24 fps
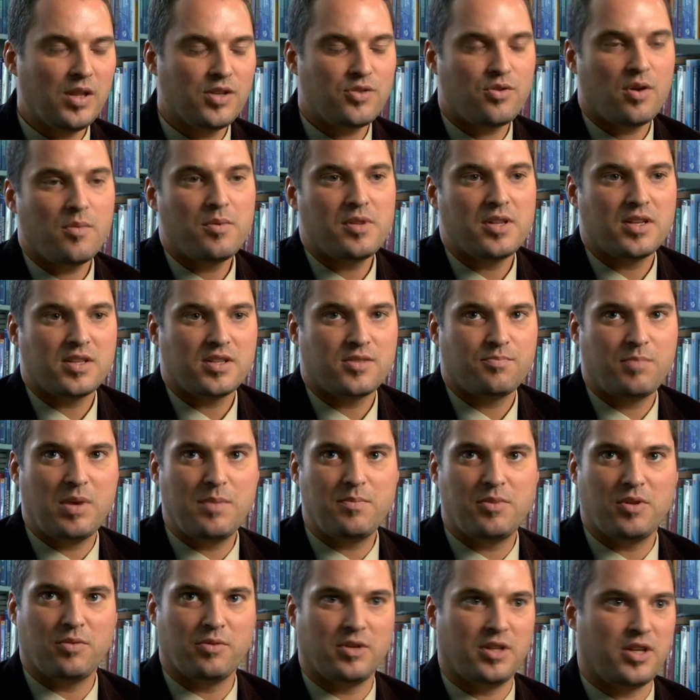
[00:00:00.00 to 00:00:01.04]
The trouble is
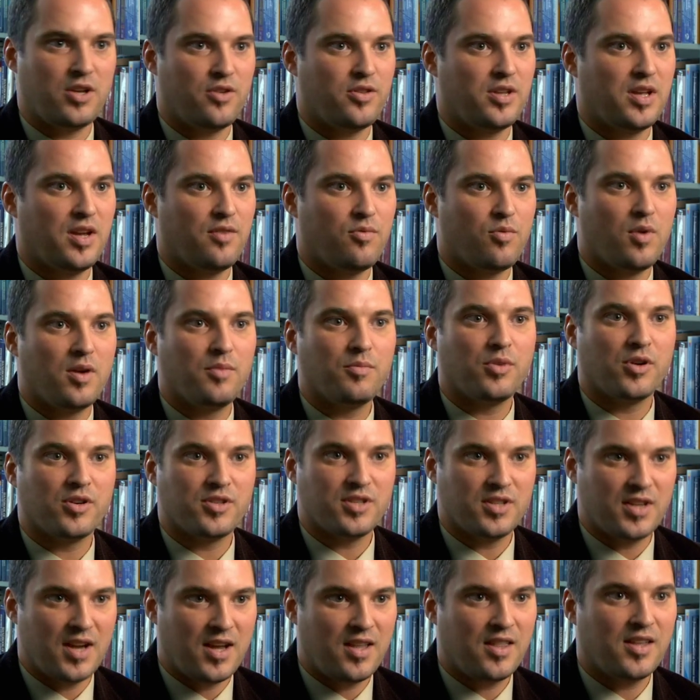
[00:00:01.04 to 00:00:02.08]
people really only have one
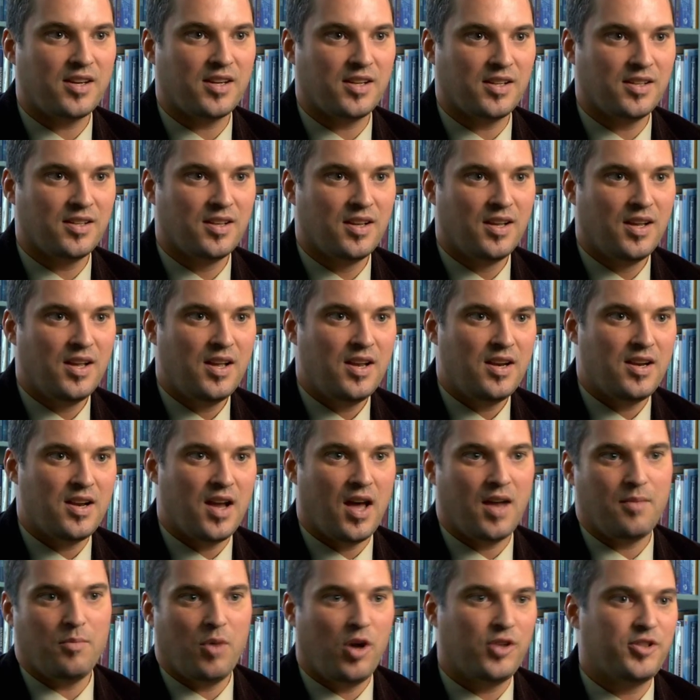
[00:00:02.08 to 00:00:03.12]
personality,
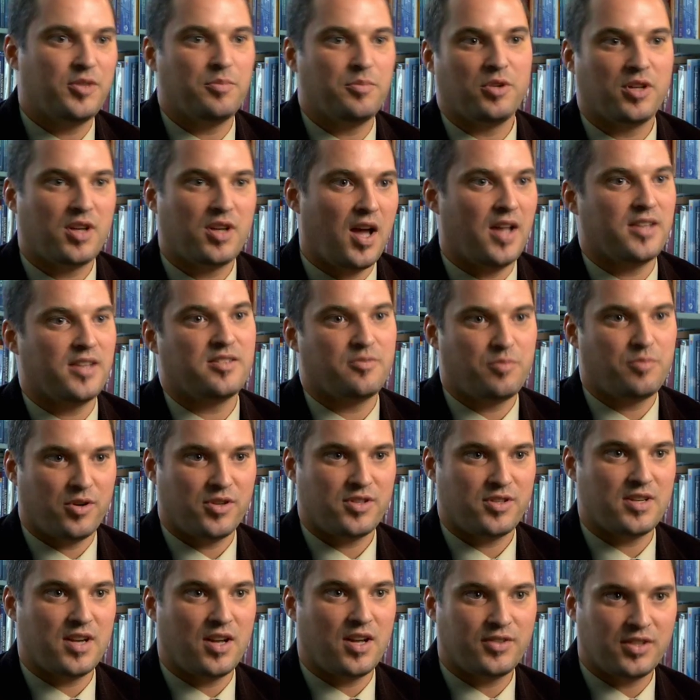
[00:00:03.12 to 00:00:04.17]
not multiple kinds of
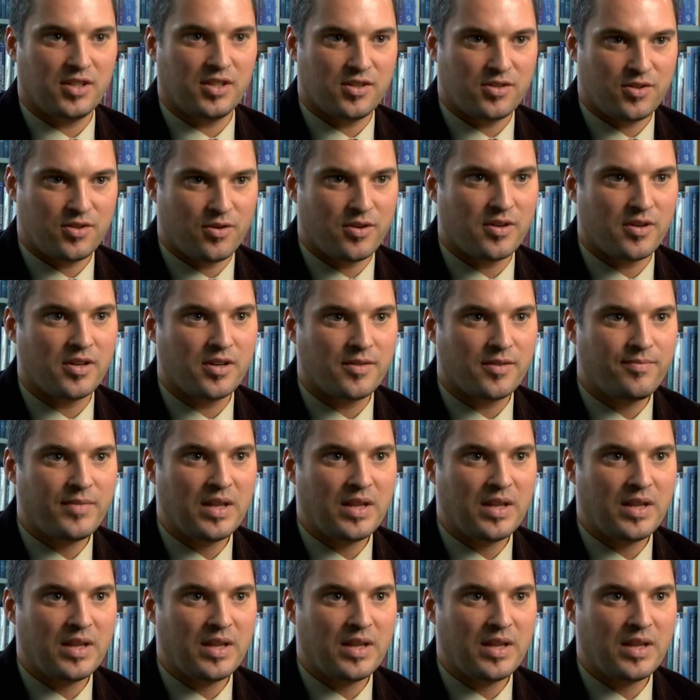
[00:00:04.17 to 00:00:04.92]
personality disorder.